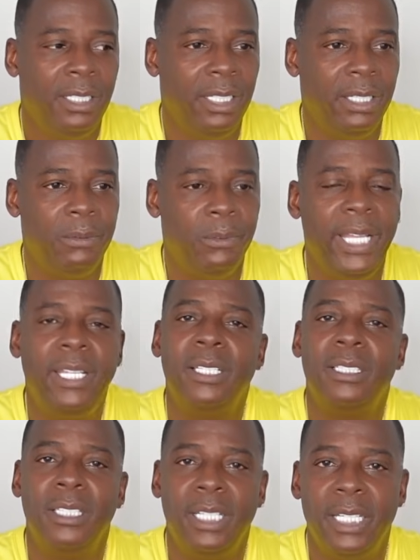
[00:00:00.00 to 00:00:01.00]
And when they
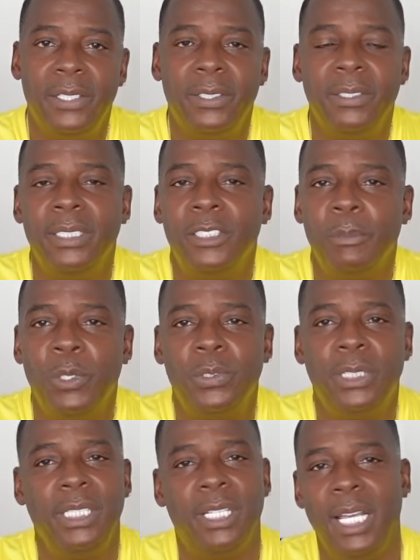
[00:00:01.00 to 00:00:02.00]
get together, it's
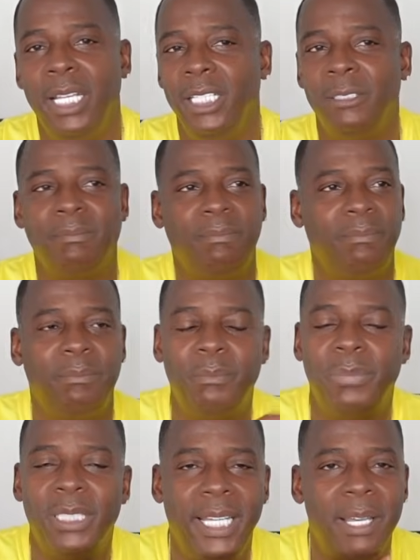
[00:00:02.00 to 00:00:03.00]
mostly like
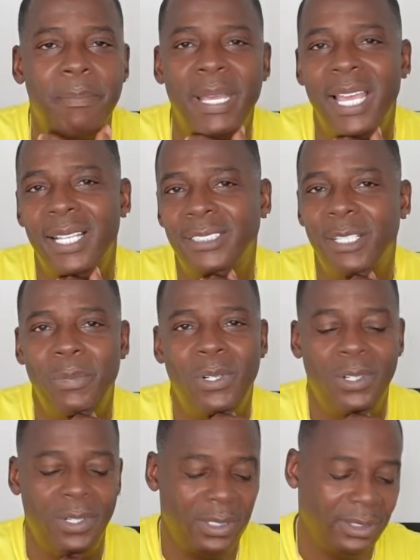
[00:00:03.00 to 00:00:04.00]
playing
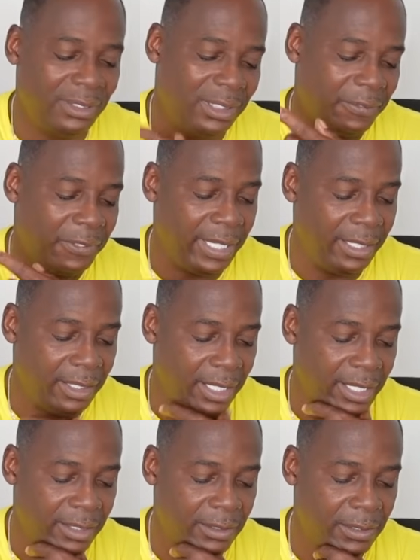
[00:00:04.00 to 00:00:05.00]
basketball and stuff like
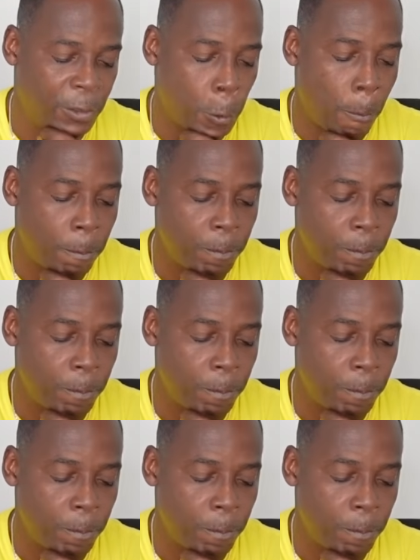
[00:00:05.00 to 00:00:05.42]
that. So